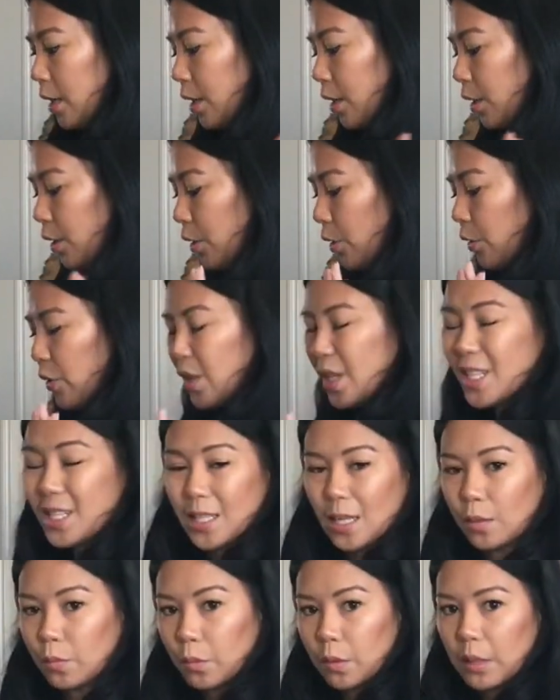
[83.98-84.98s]
you know, the
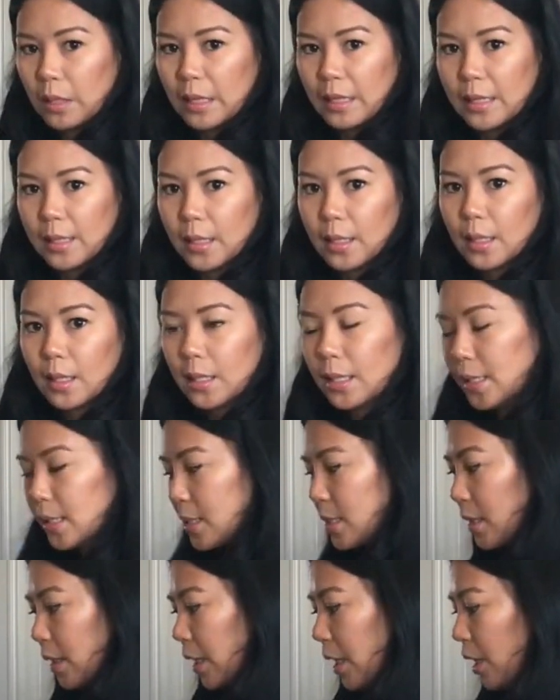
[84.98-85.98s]
sun will hit
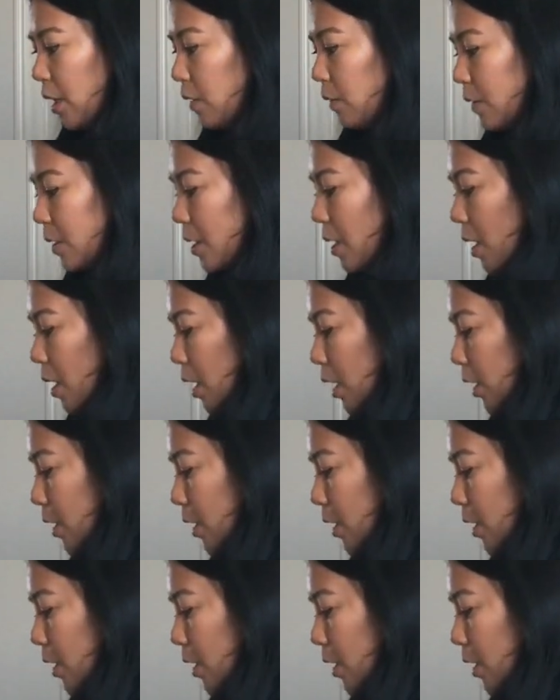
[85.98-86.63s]
his leaves.